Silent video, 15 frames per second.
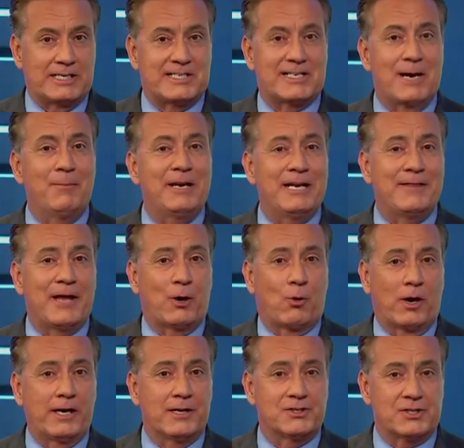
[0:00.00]
like somebody in that
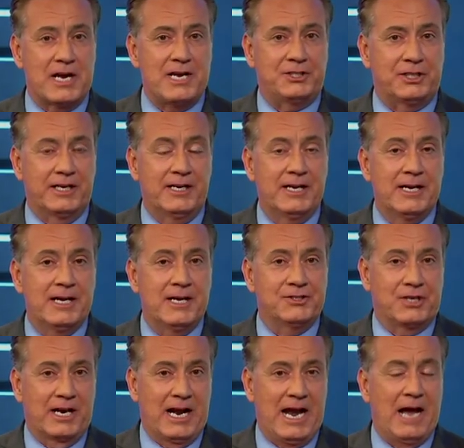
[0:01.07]
organization
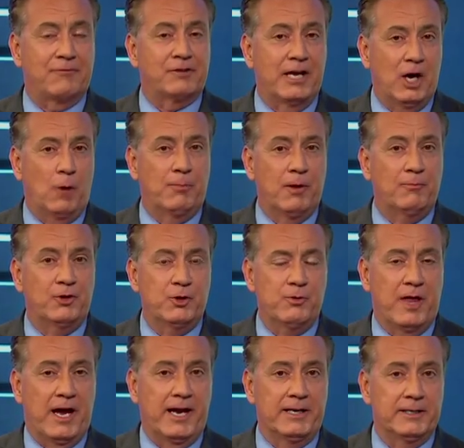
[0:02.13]
is going to have to help them do
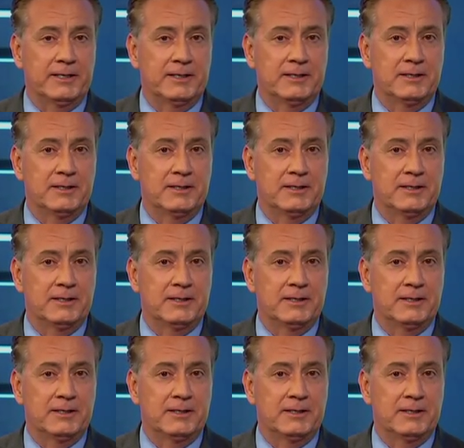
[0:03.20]
that.